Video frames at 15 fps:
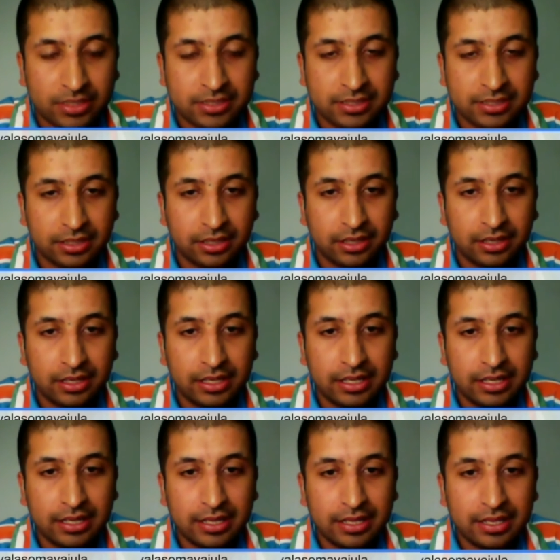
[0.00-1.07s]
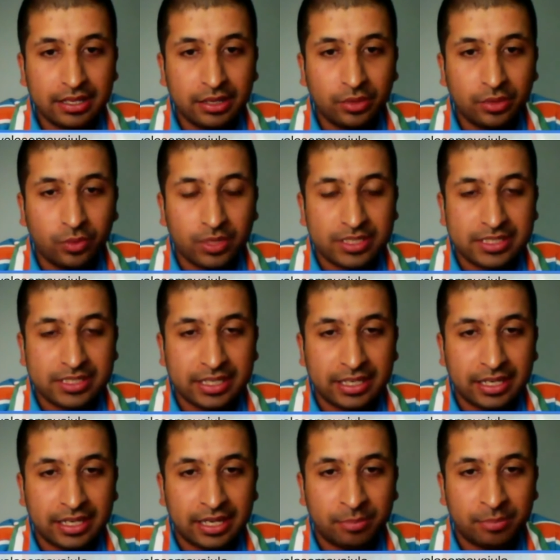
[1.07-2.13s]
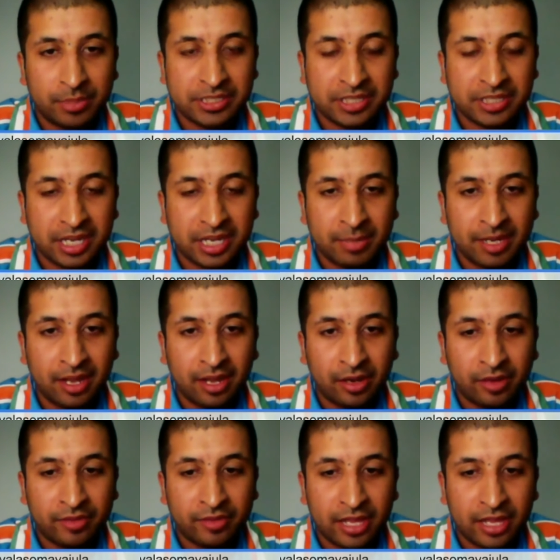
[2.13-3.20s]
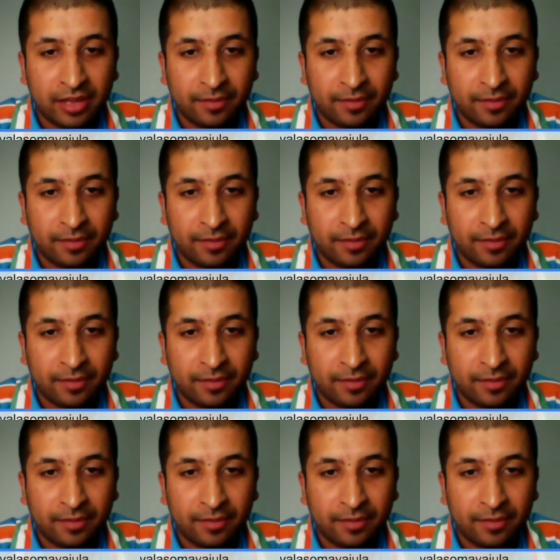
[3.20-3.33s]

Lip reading: the pitch is going to be like over there?